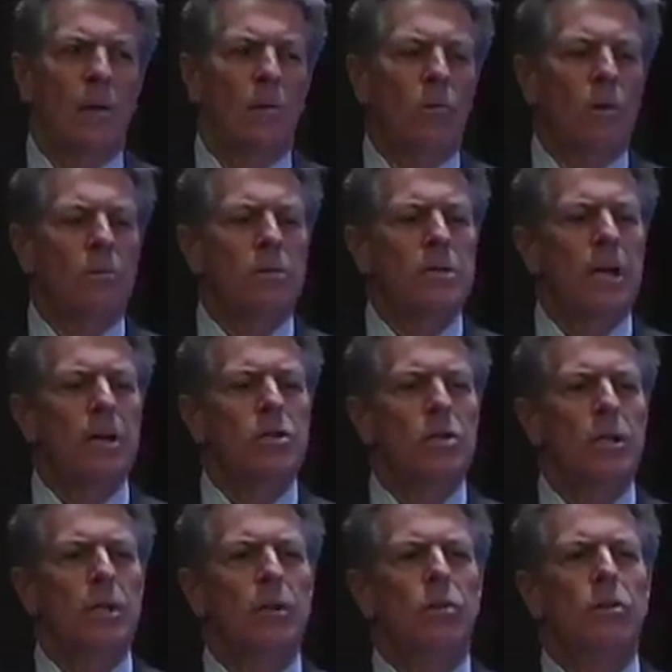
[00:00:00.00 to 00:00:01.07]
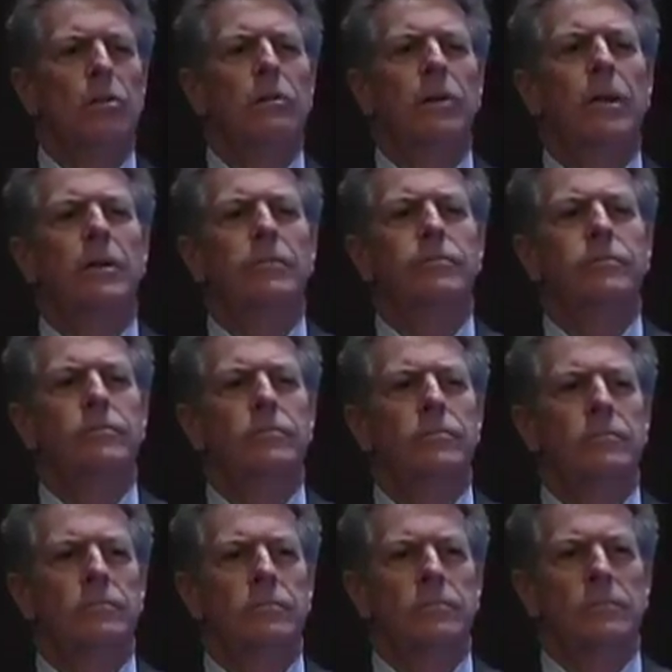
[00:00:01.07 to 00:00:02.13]
What was actually occurring
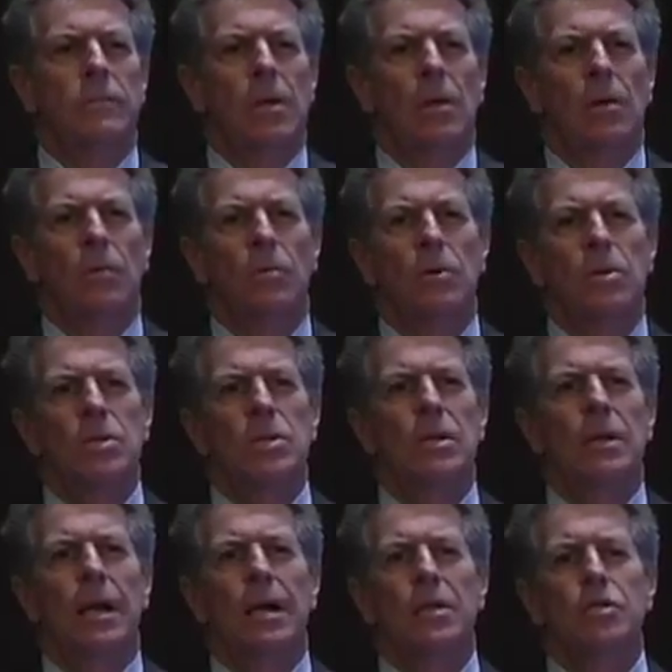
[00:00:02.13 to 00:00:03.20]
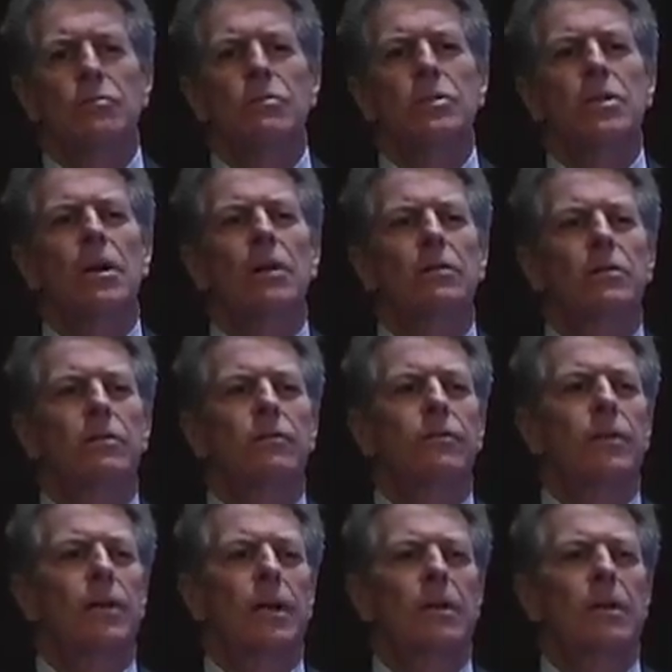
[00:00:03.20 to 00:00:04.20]
was that as a result of the